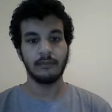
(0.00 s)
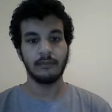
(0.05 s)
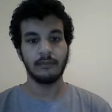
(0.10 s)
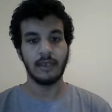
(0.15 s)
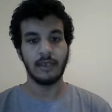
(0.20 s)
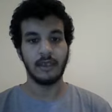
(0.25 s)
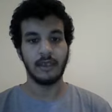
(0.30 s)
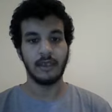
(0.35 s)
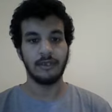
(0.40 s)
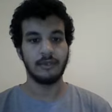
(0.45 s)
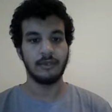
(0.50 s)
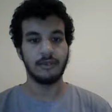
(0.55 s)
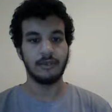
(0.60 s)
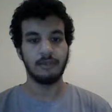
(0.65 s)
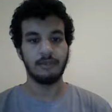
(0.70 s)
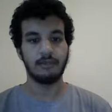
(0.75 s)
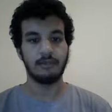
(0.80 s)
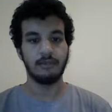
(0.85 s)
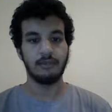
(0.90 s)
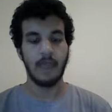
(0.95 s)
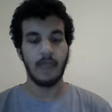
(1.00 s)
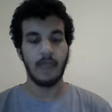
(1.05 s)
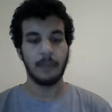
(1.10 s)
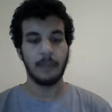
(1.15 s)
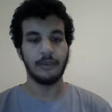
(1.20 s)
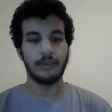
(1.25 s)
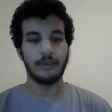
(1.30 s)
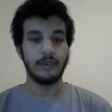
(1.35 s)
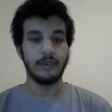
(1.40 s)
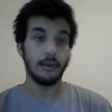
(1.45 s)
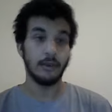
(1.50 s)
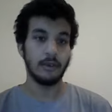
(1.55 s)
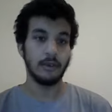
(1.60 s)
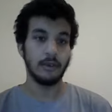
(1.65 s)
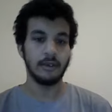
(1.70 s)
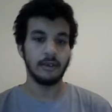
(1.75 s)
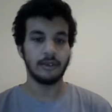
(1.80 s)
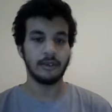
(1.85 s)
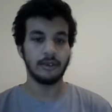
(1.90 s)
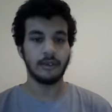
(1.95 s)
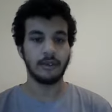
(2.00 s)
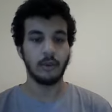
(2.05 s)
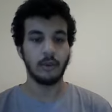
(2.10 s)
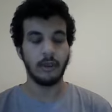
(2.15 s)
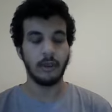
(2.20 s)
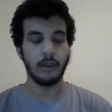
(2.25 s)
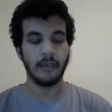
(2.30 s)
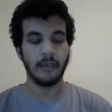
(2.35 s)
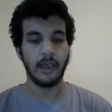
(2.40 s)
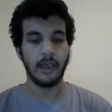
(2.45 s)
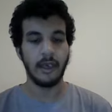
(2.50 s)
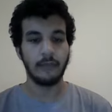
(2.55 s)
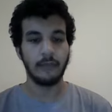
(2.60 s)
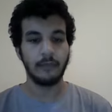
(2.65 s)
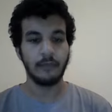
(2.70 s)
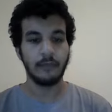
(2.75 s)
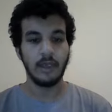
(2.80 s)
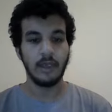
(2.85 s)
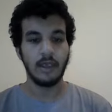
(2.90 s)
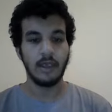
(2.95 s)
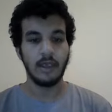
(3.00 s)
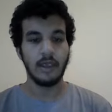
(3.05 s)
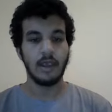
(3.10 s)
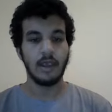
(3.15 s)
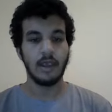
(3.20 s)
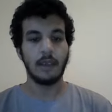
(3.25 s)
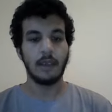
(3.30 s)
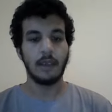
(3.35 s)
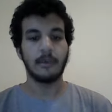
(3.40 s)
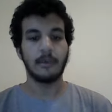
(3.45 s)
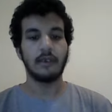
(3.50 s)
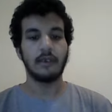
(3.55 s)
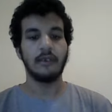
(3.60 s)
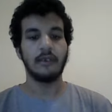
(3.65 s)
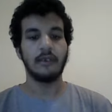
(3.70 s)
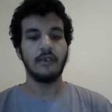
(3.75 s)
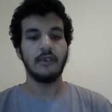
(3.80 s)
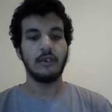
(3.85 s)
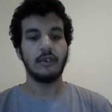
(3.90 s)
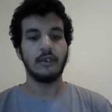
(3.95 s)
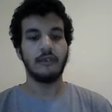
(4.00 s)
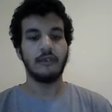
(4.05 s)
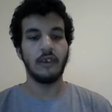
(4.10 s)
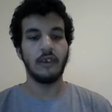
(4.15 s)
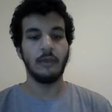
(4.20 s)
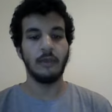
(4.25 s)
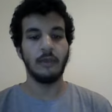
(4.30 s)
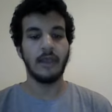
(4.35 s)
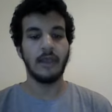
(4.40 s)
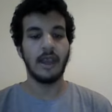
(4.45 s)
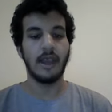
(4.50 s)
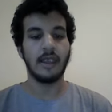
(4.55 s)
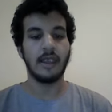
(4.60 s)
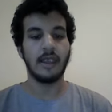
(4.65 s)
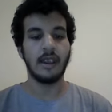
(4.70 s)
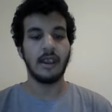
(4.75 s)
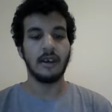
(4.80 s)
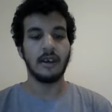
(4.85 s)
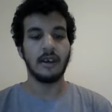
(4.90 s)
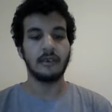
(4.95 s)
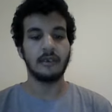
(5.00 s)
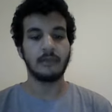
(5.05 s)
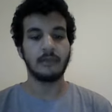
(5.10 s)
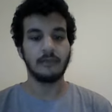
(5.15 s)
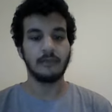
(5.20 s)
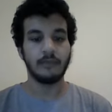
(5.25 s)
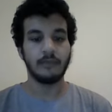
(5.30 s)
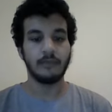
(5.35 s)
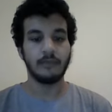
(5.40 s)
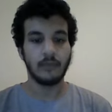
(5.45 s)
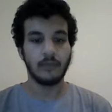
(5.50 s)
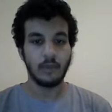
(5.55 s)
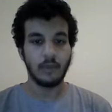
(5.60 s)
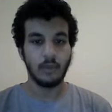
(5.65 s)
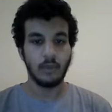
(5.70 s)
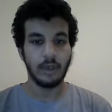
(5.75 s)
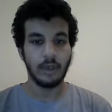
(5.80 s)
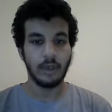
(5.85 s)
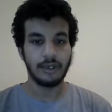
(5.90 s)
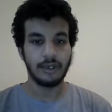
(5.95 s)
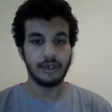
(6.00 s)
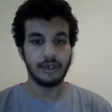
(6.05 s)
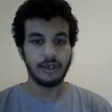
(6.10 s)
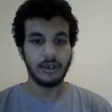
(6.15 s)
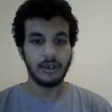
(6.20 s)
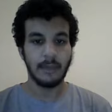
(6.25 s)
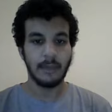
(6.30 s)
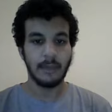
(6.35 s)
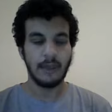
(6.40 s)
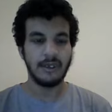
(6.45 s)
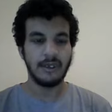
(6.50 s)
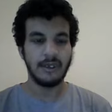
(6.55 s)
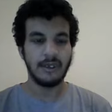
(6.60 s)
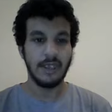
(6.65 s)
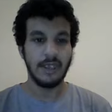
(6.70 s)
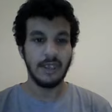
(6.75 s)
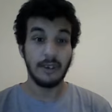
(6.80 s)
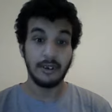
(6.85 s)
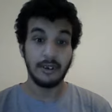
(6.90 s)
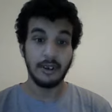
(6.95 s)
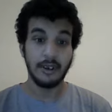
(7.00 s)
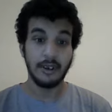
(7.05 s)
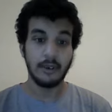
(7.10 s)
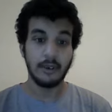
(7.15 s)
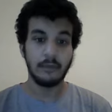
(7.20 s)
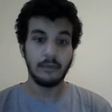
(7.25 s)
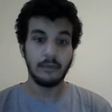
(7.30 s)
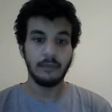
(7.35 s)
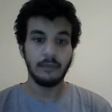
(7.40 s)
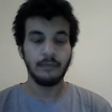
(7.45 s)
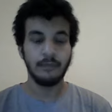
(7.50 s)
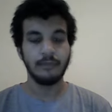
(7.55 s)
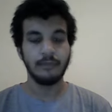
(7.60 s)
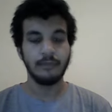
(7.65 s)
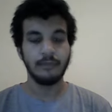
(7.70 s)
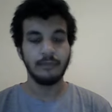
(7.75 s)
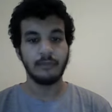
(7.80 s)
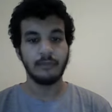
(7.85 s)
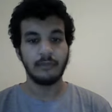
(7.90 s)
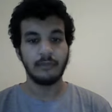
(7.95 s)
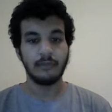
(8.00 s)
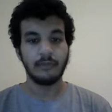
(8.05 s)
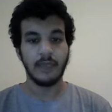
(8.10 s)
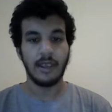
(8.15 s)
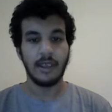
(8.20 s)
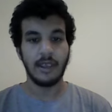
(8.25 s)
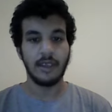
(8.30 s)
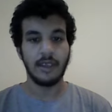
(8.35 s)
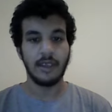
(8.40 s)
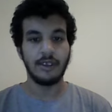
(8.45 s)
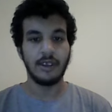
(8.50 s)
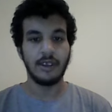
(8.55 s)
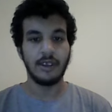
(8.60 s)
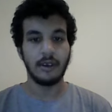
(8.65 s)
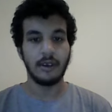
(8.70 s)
guess, episode, let's just call it that, I'm gonna review a film that I watched about a year ago, and